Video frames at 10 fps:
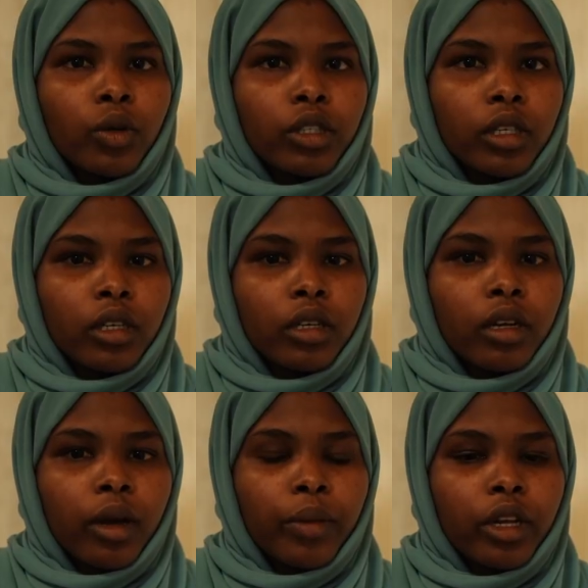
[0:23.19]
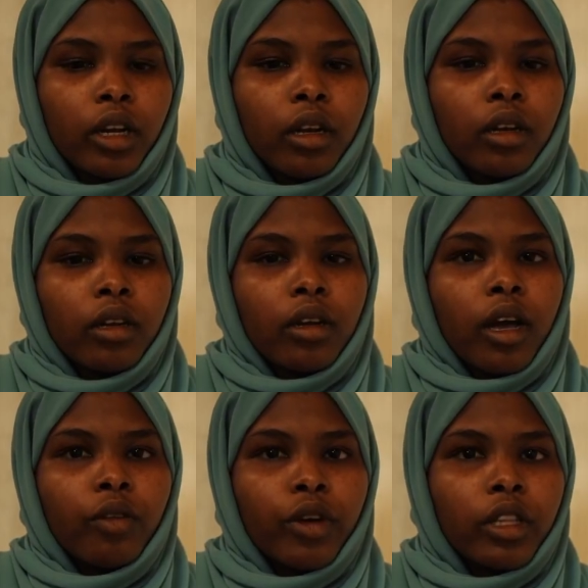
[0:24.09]
Muna Malik is a
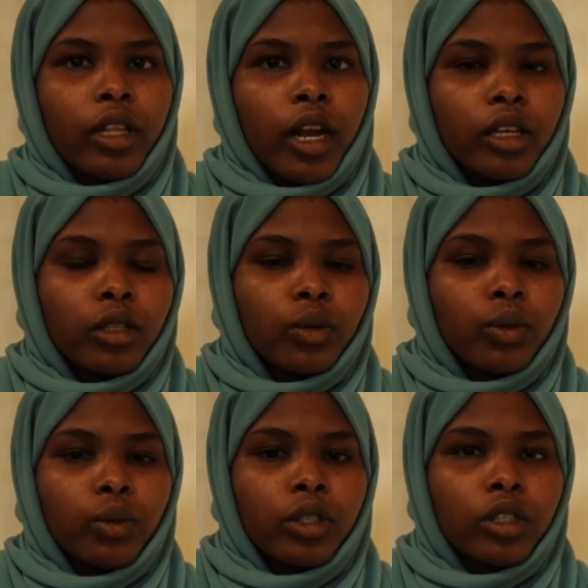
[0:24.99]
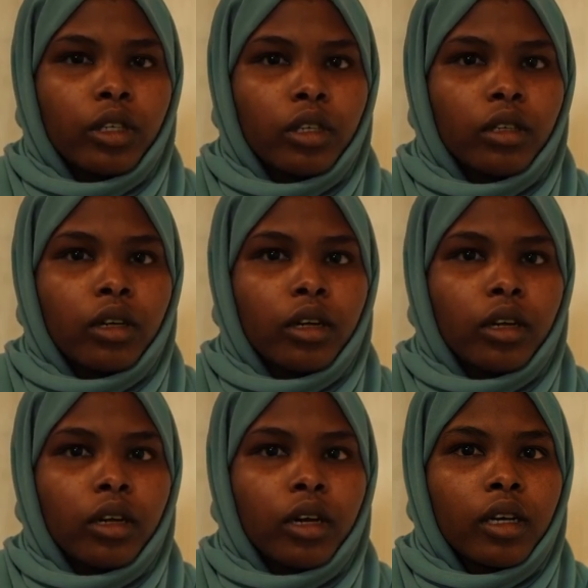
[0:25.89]
gender equality activist from
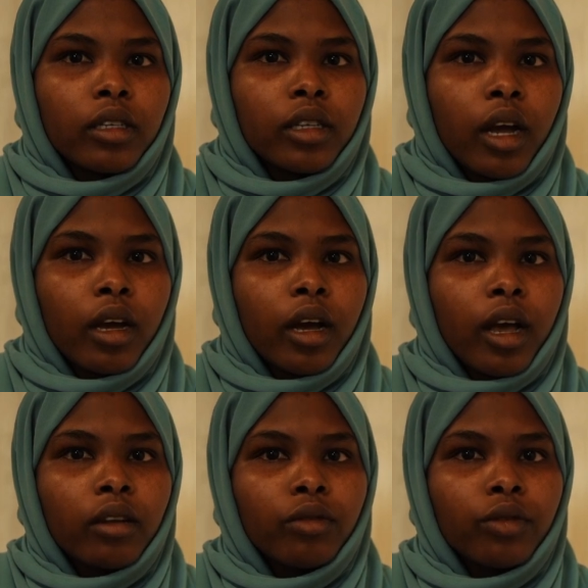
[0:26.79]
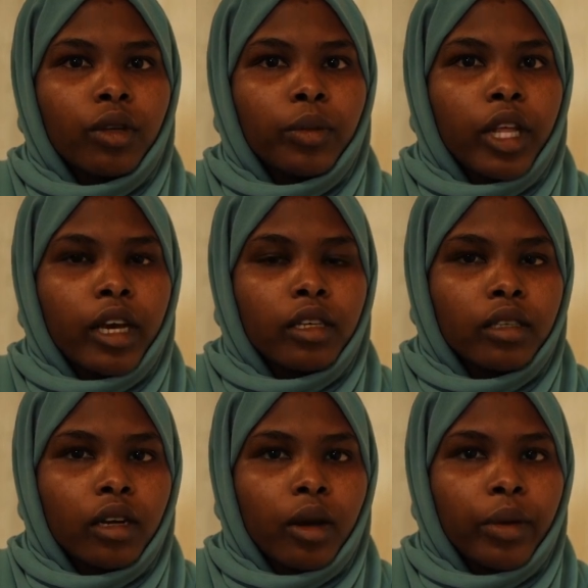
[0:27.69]
Darfur. She has been recording
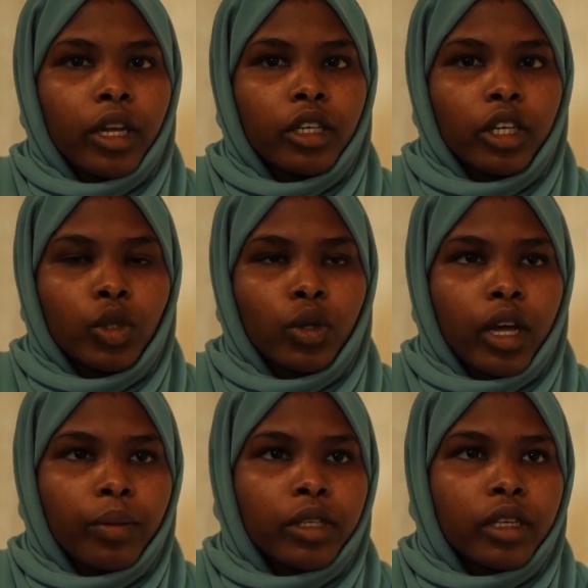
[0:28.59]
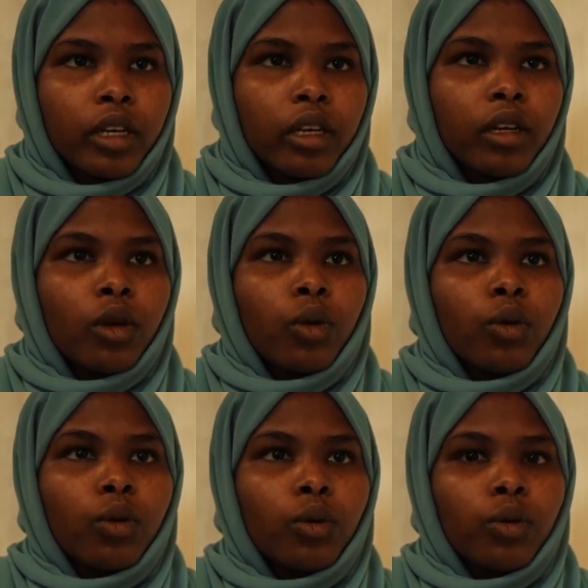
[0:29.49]
cases of rape in the region of
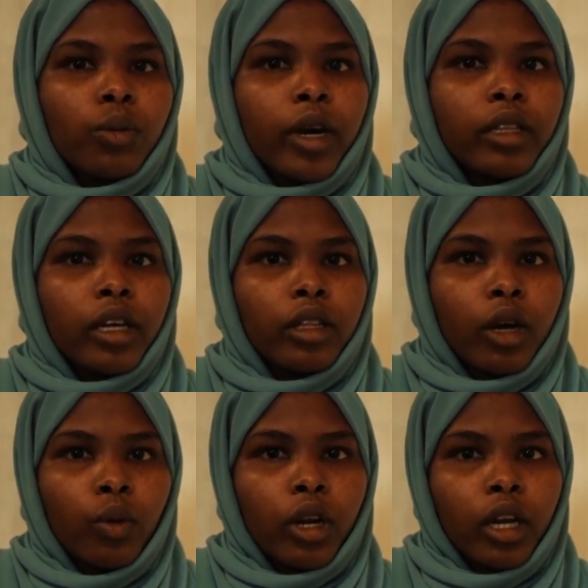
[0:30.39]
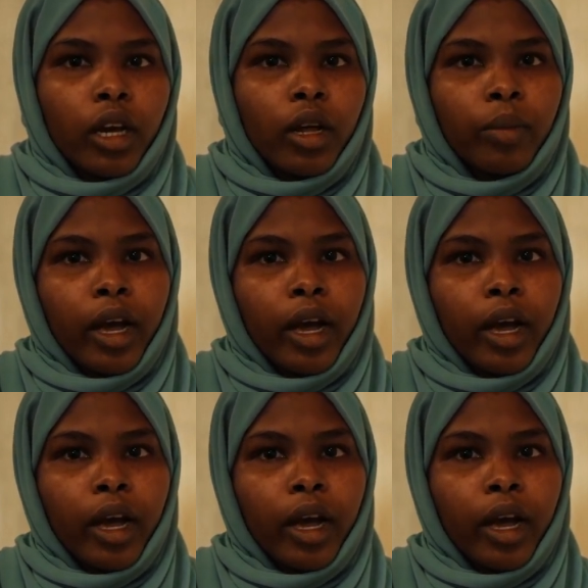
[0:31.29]
Sudan since Sudan's civil